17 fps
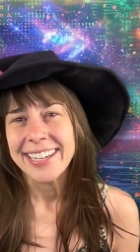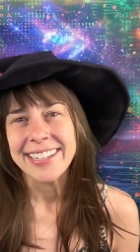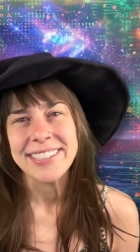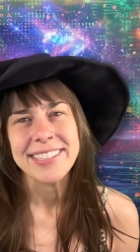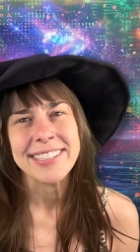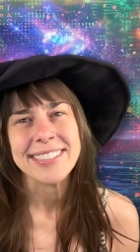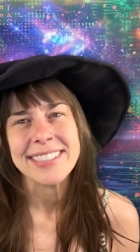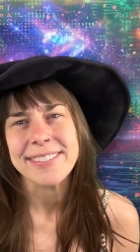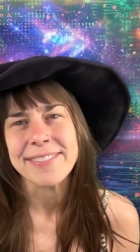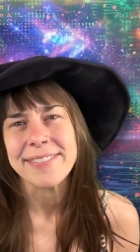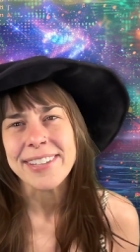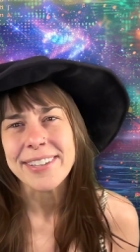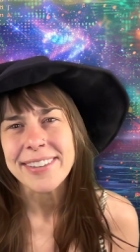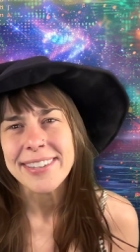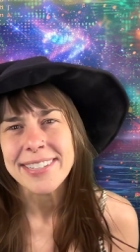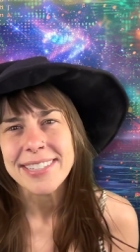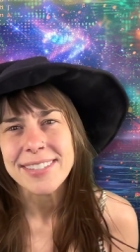Just
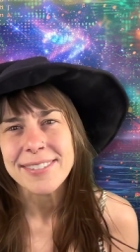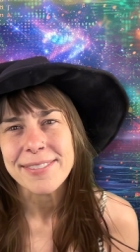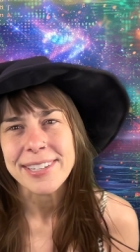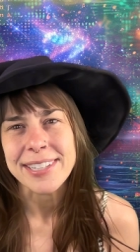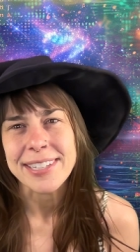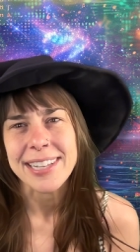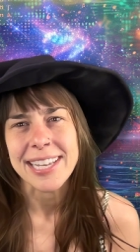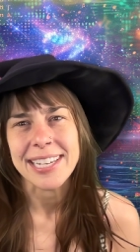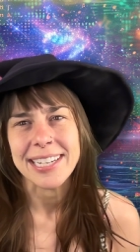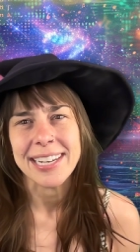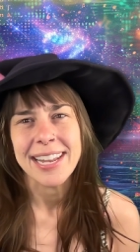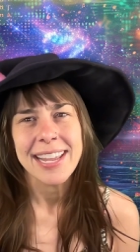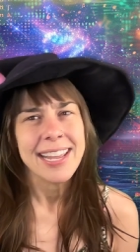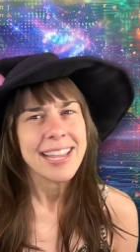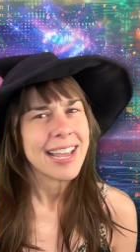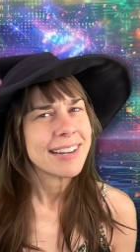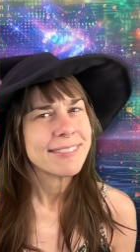feel this feeling
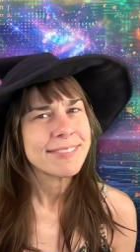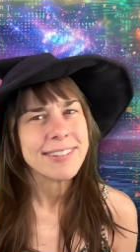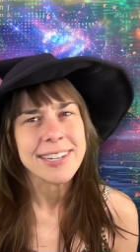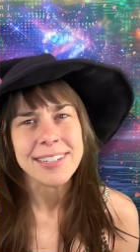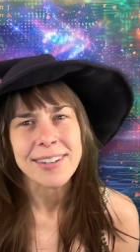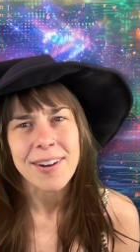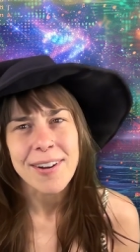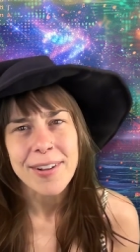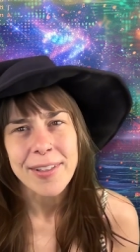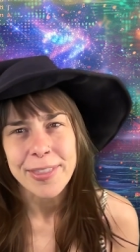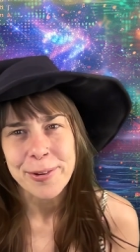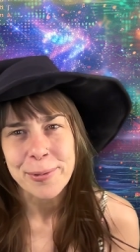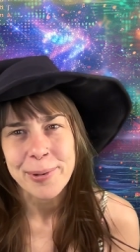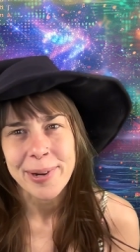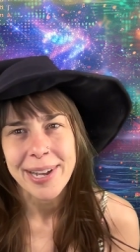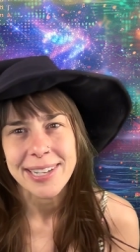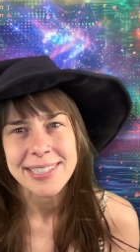and fuck all the
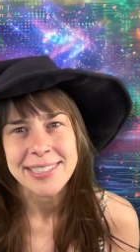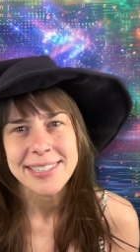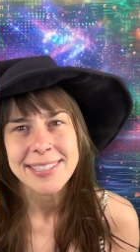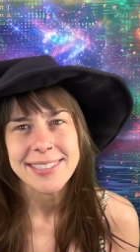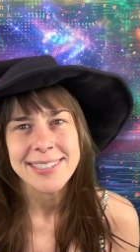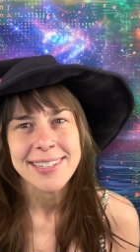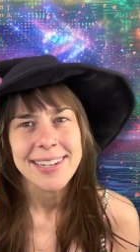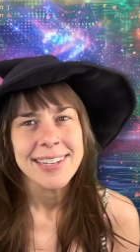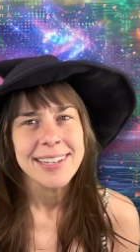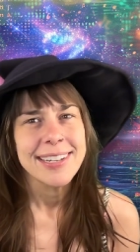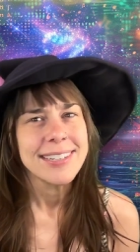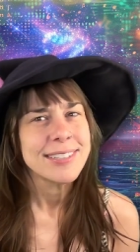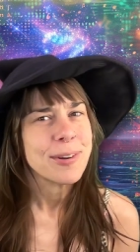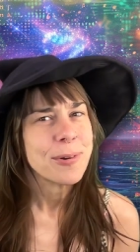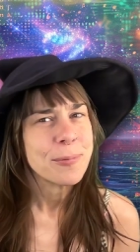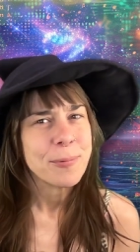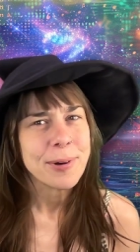rest.
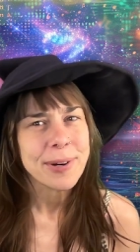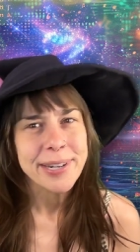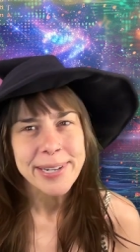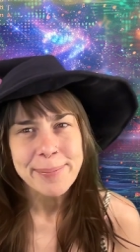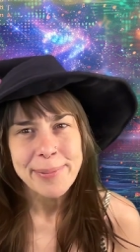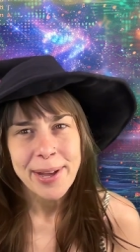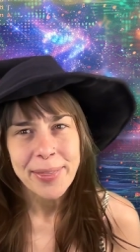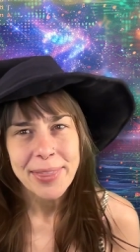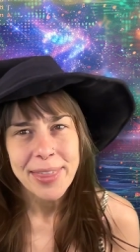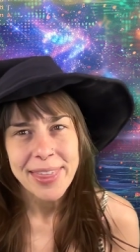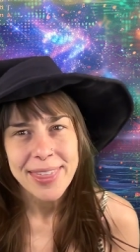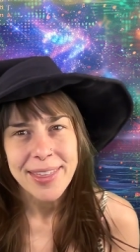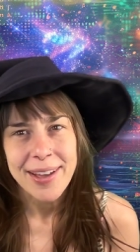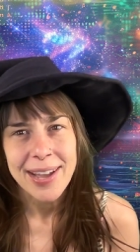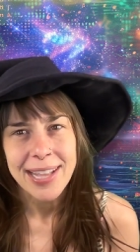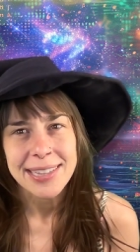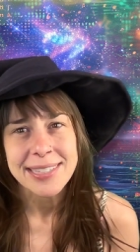Don't worry about the
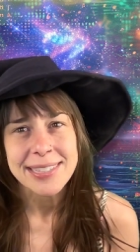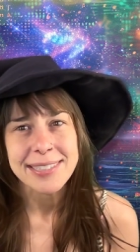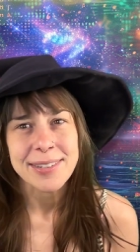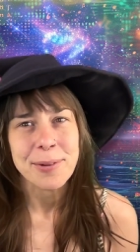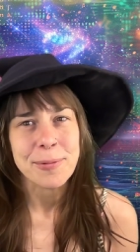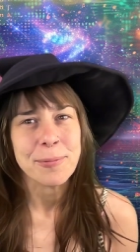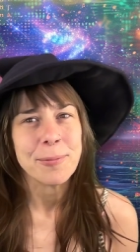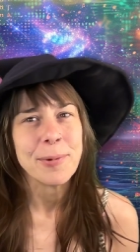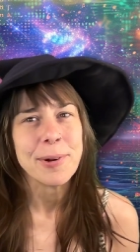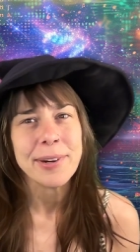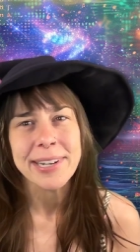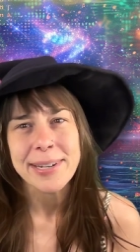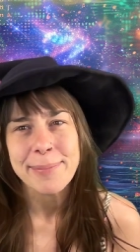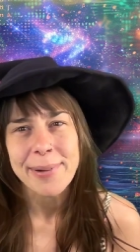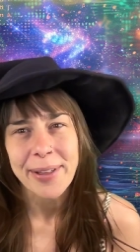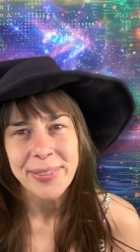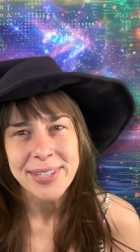thoughts. Don't
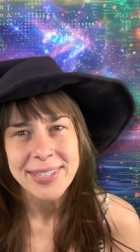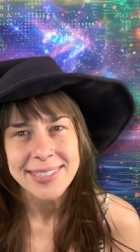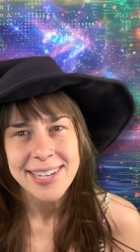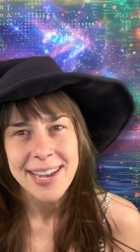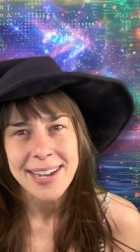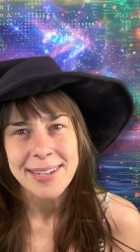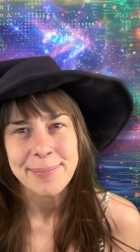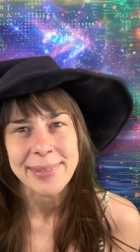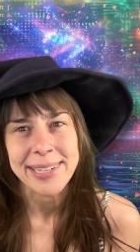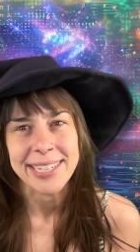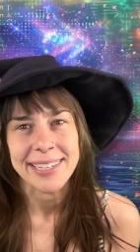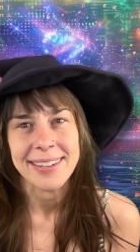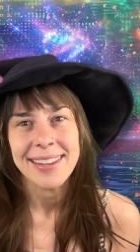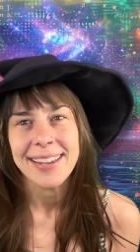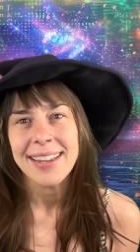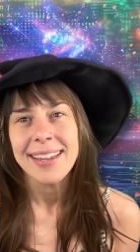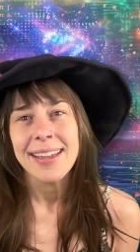worry about the
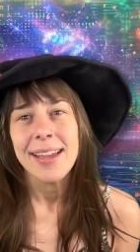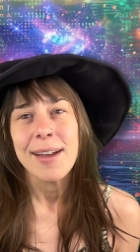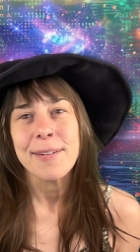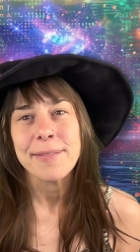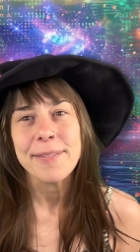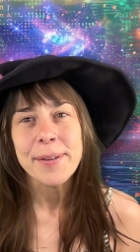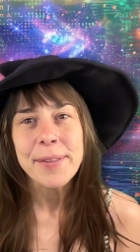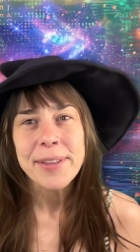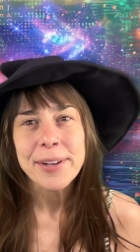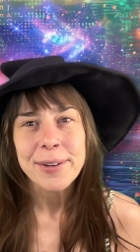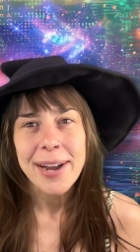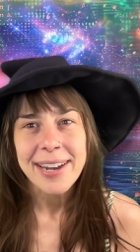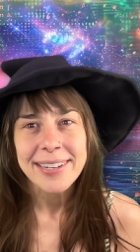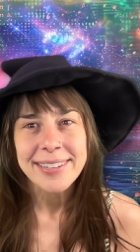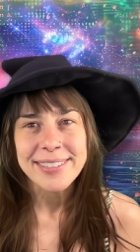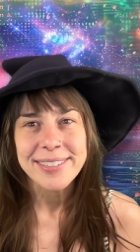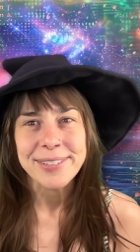timing. Feel the
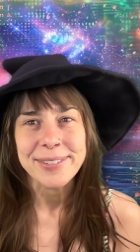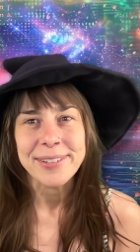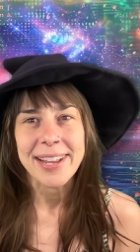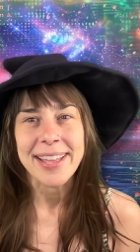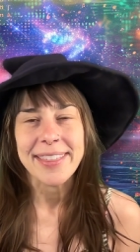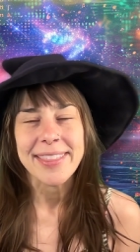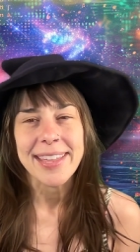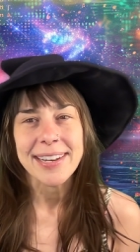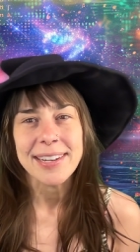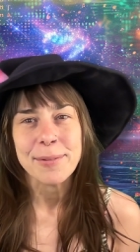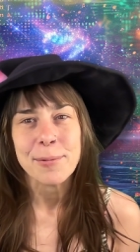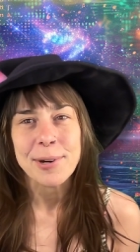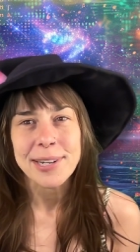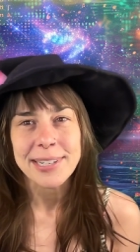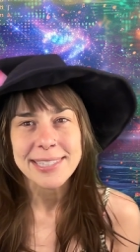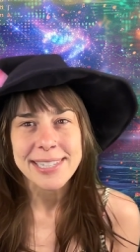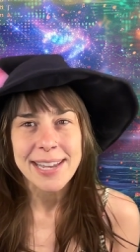gratitude, and then it
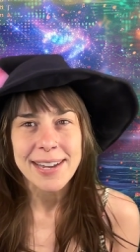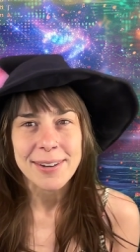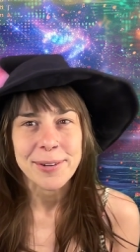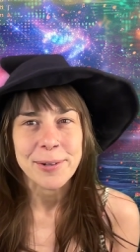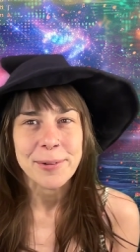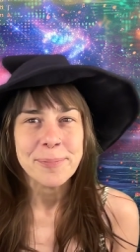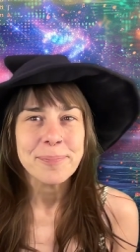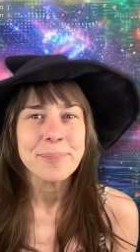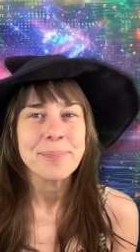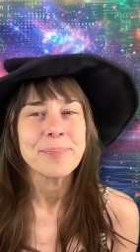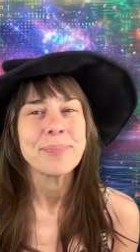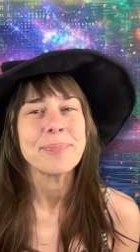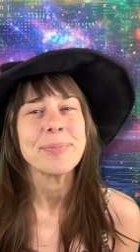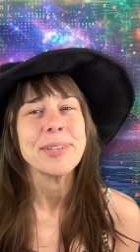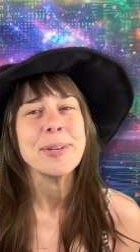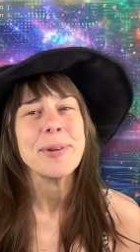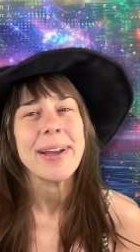works out.
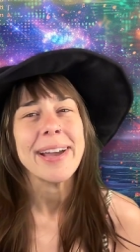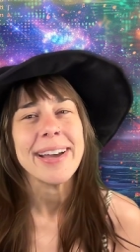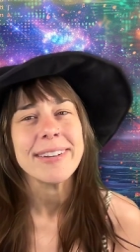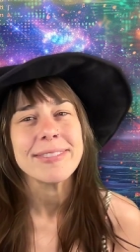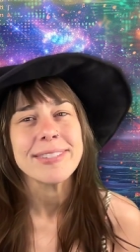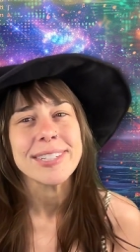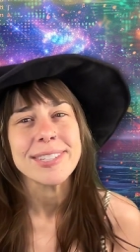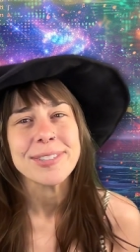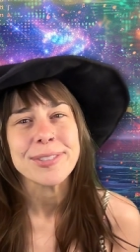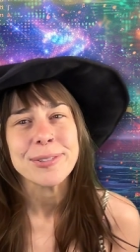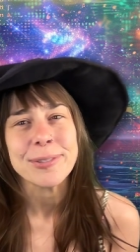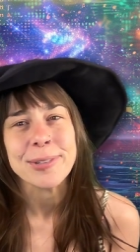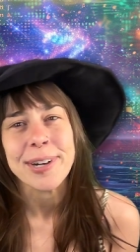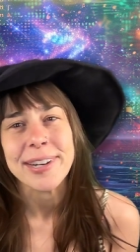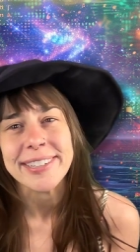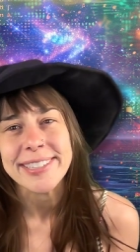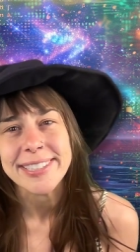You have to
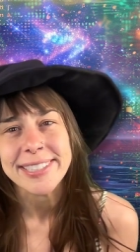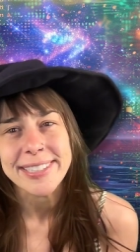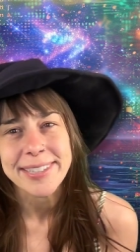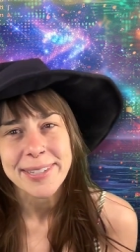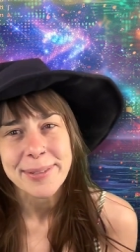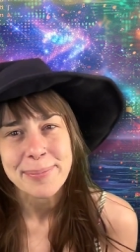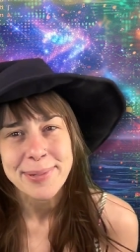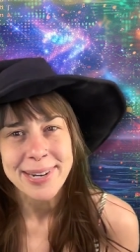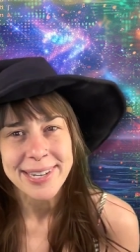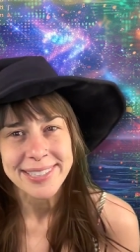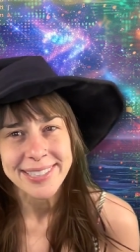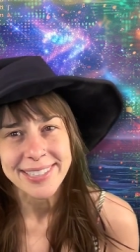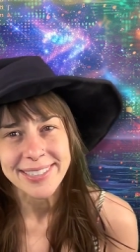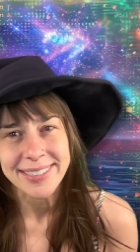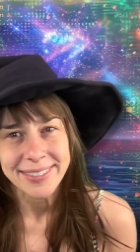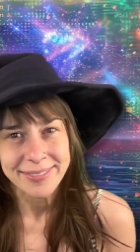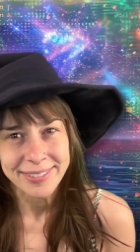trust the
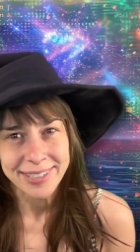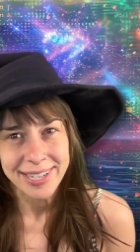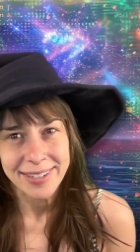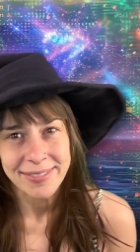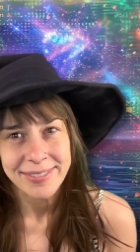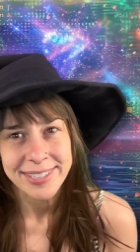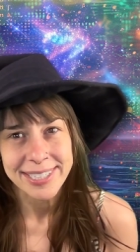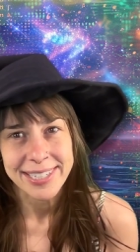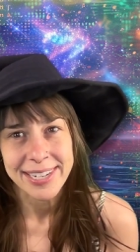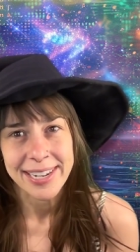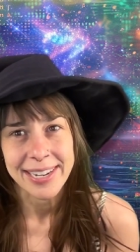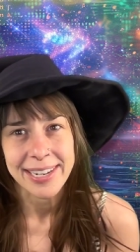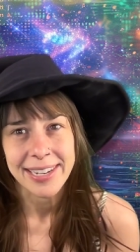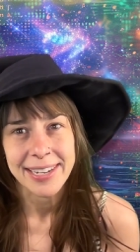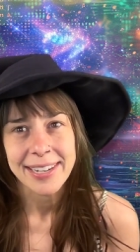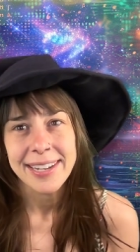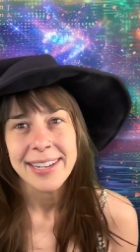process of life today.